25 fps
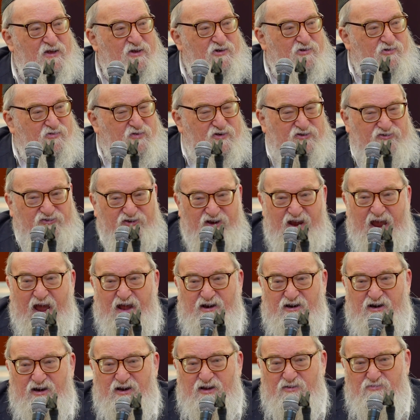
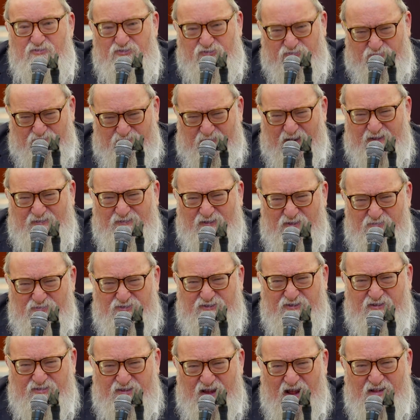Christianity, which basically
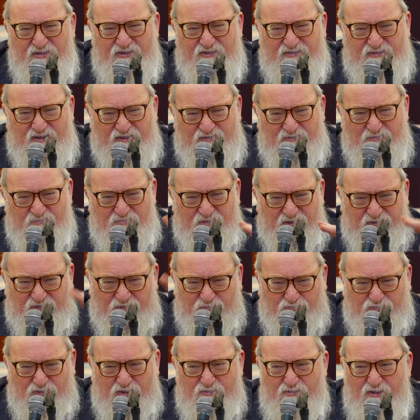was Catholicism, this
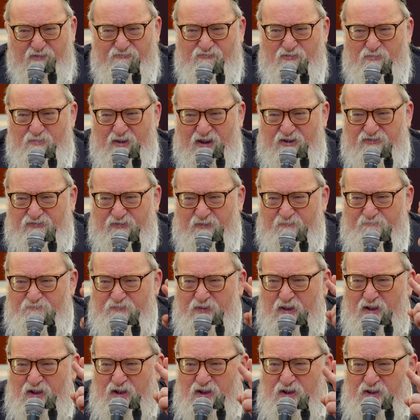is pre-Reformation,
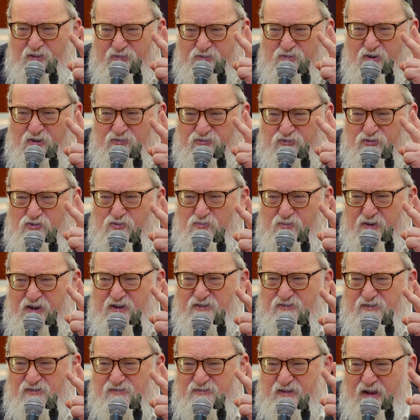there are two
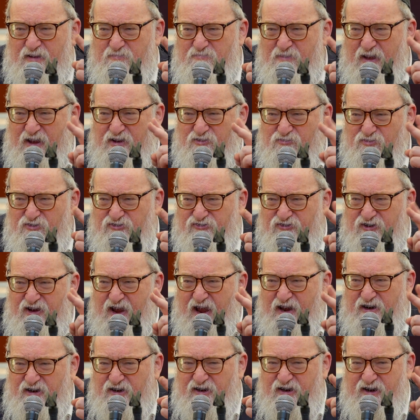reasons that make
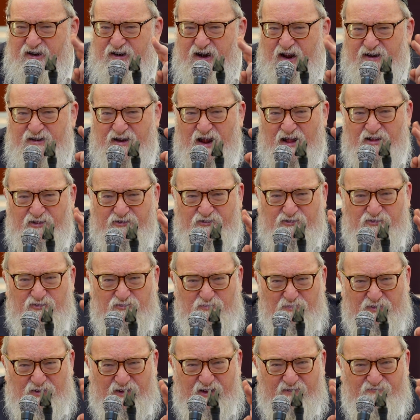Christianity an idolatrous
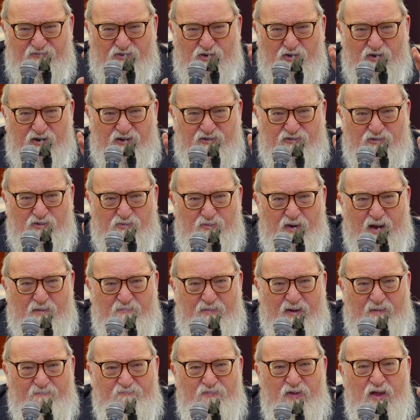belief, according to the
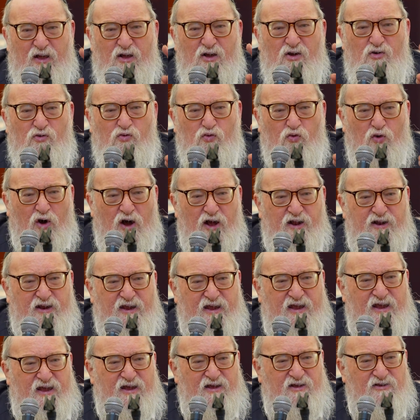Rambam. One
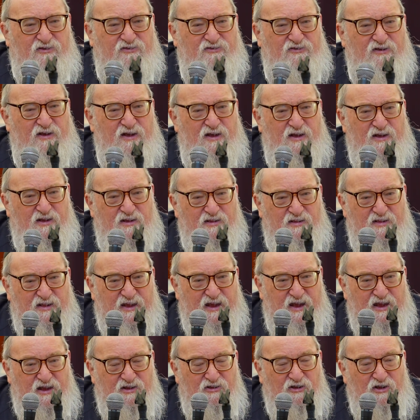is
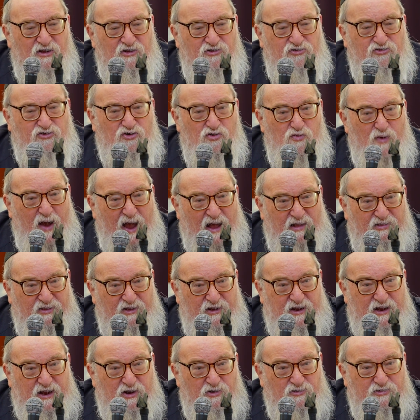the
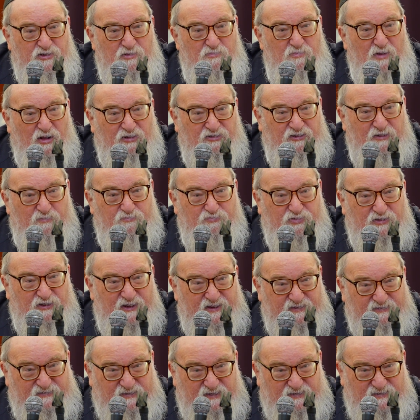duality or the
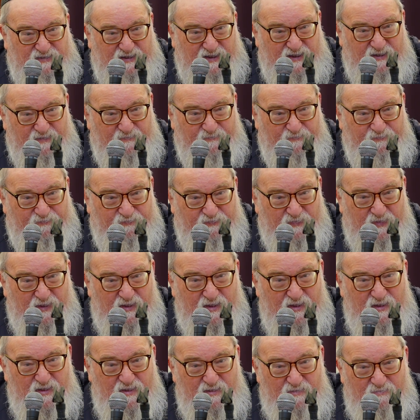multiplicity
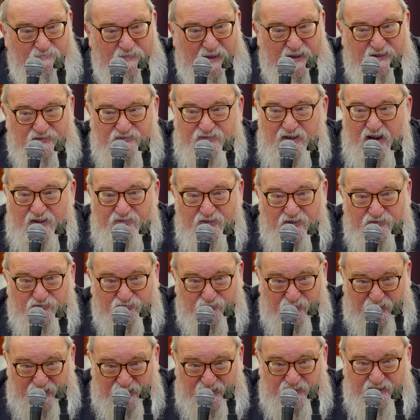based on the
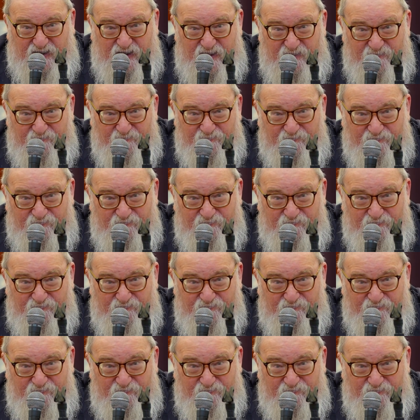Trinity,